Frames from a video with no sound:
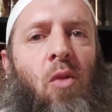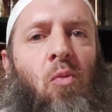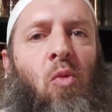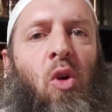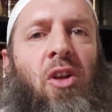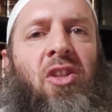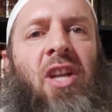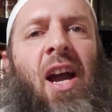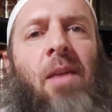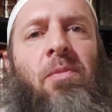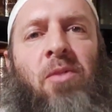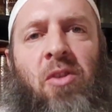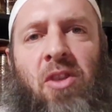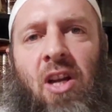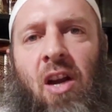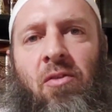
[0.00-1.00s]
more
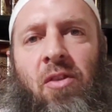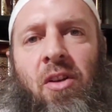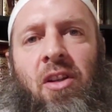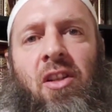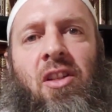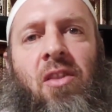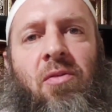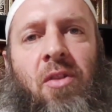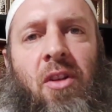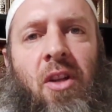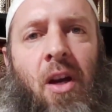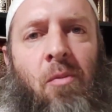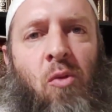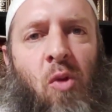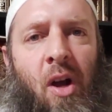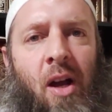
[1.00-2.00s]
chapters covering the
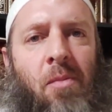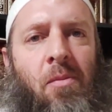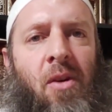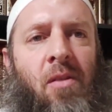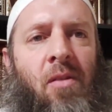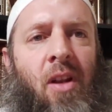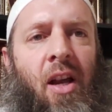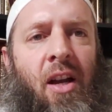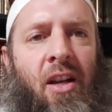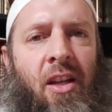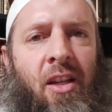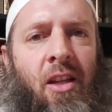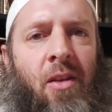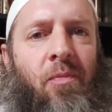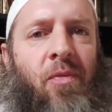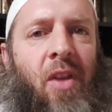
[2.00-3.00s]
different abwab of
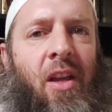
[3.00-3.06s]
Al-Aqidah.